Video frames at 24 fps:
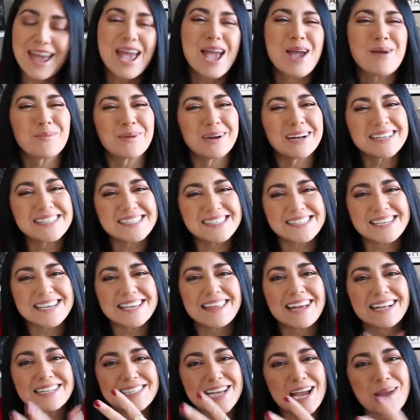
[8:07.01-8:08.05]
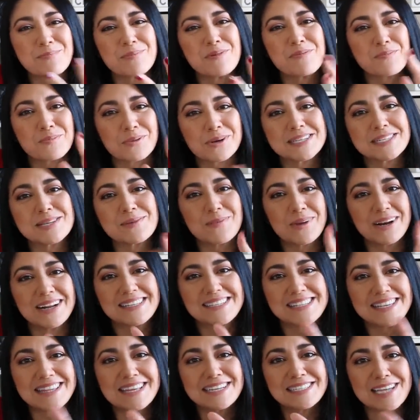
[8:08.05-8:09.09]
And when I see that type of prism, when I
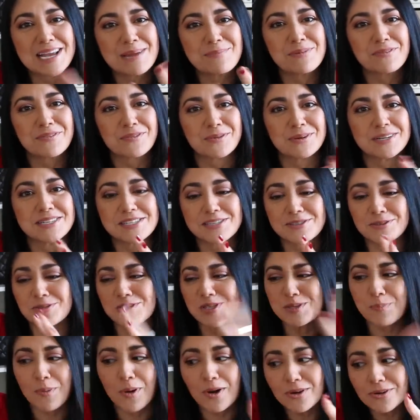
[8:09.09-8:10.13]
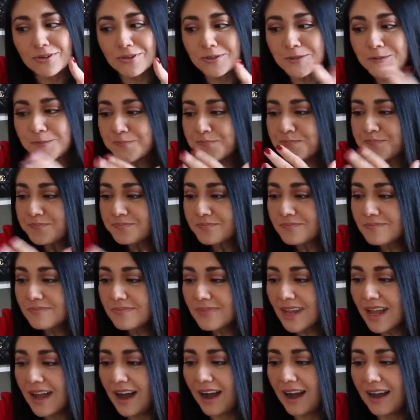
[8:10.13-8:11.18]
see that type of crystal sparkle
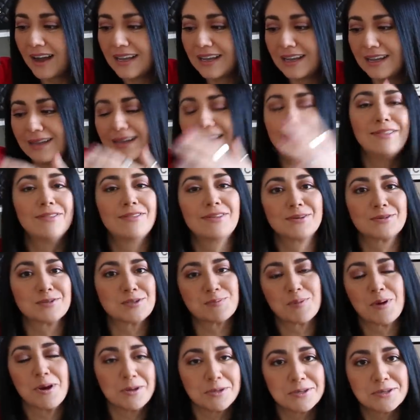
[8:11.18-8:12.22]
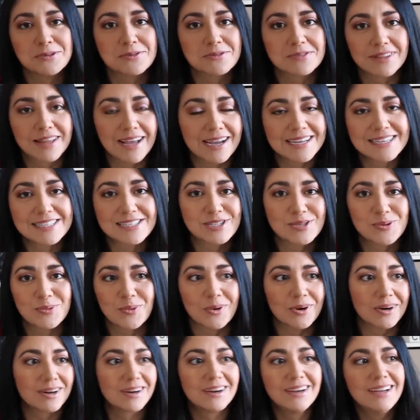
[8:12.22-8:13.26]
uh, in those produce lights
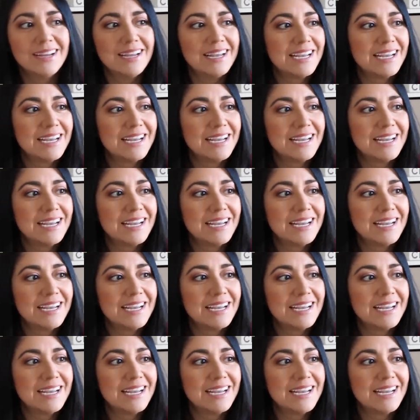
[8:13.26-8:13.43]
or,